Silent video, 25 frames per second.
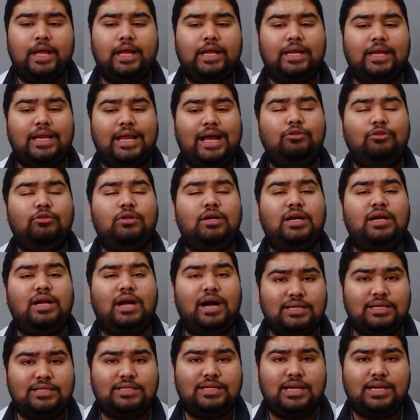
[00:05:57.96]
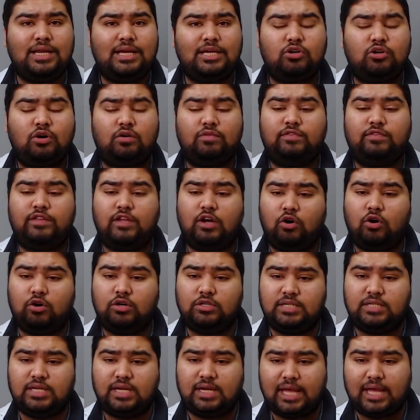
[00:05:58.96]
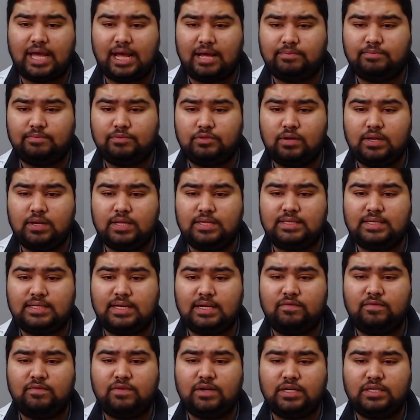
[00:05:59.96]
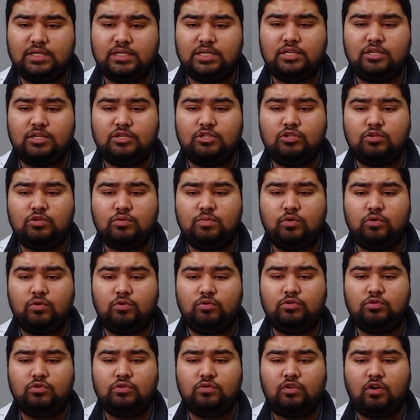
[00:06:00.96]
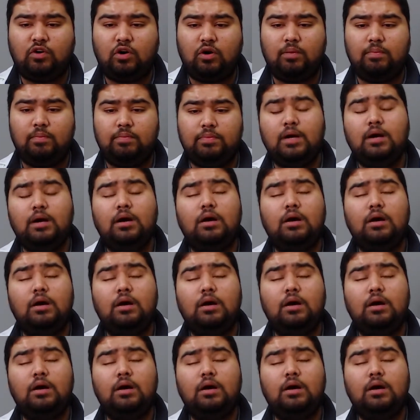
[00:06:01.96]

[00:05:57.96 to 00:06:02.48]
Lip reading: Now the cartilage of the otic capsule is converted into bone to form the